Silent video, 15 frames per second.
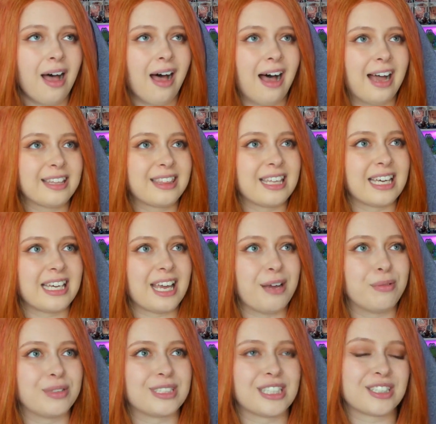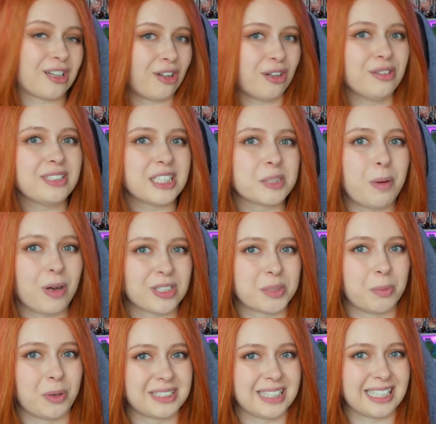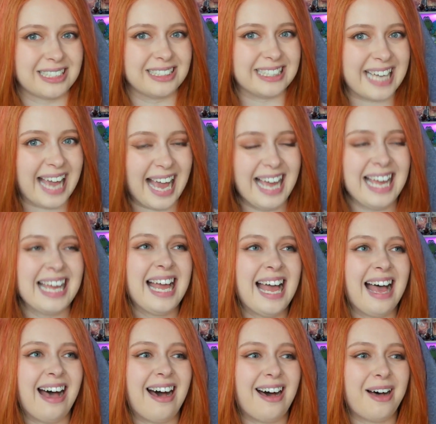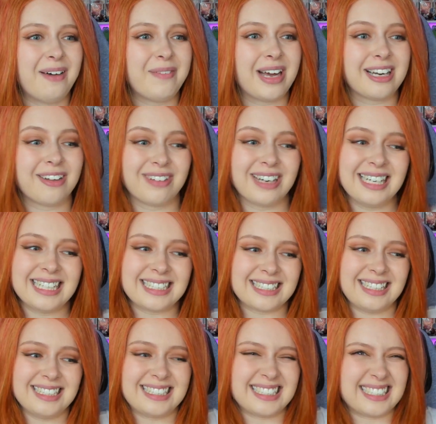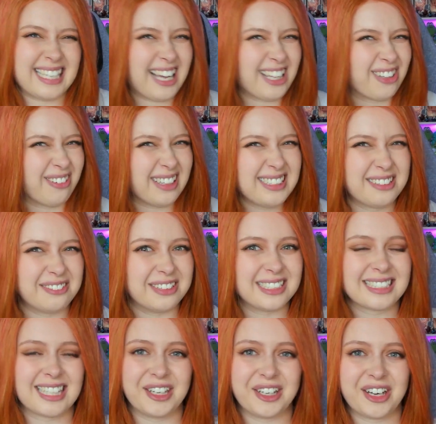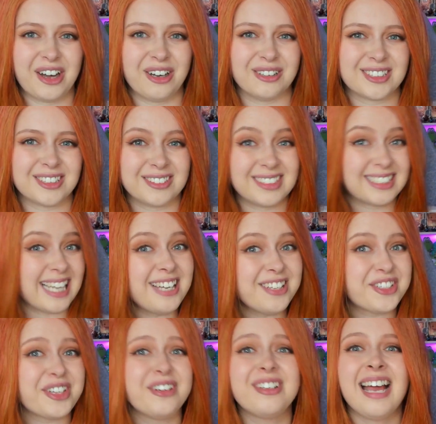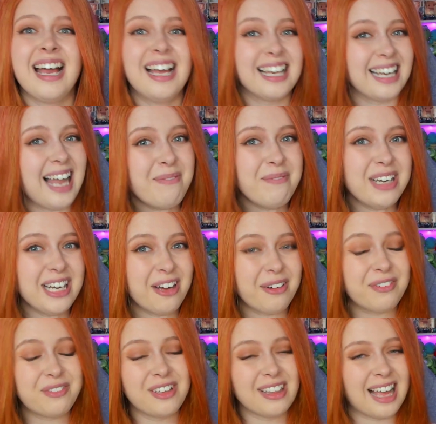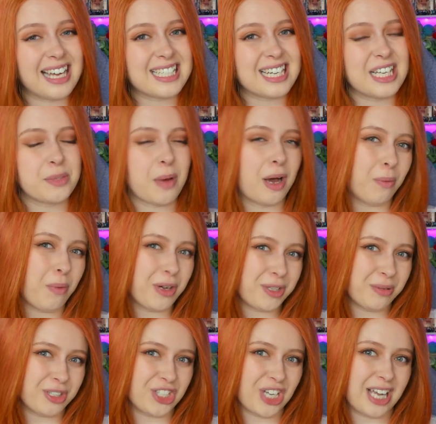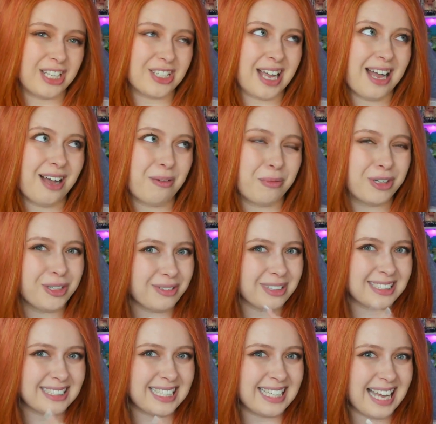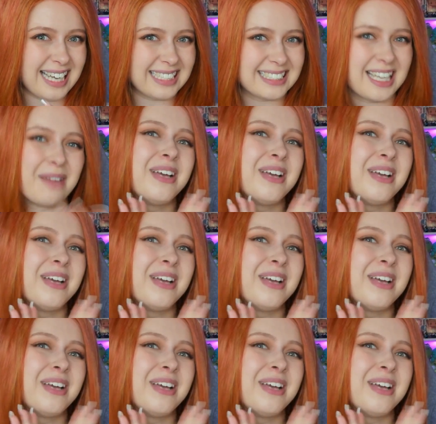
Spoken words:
I think it was as close as possible as I could get. And I'm really excited to see how the rest of it's gonna go. So stay tuned. Let me know if you liked it as well, what you would change, and what you want to see next time.